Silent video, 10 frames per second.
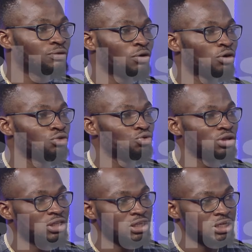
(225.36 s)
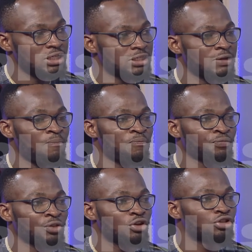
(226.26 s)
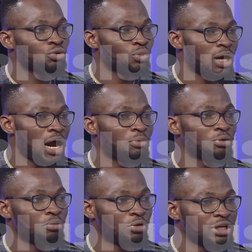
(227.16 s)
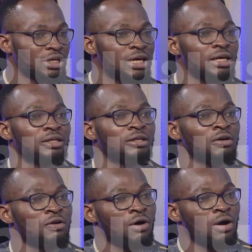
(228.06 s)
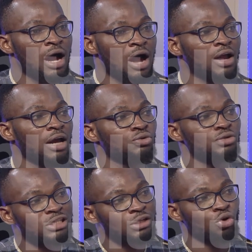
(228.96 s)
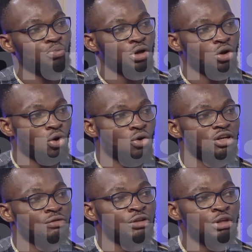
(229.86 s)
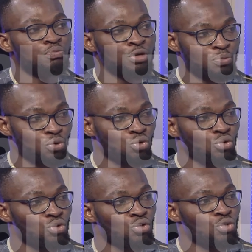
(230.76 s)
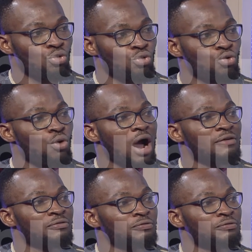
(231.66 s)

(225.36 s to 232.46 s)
for doing this, yeah. nothing will happen. But again, how can you set up a law if the people who have